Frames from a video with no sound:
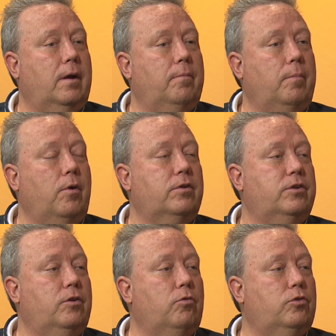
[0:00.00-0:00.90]
marked
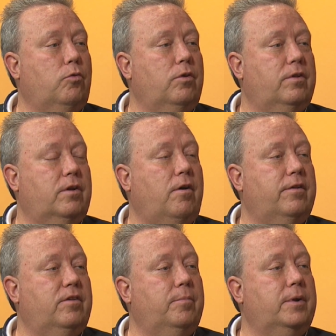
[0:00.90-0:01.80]
to go towards the
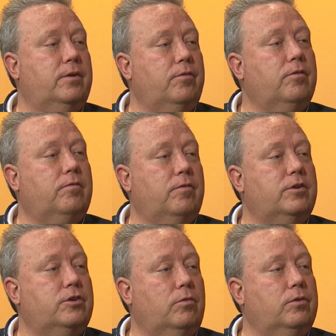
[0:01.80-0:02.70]
cost of the materials for the
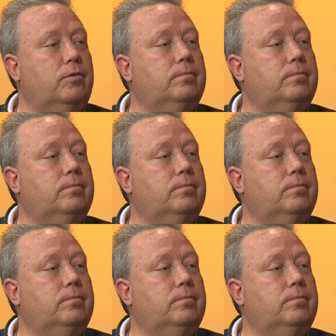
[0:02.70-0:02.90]
shelter.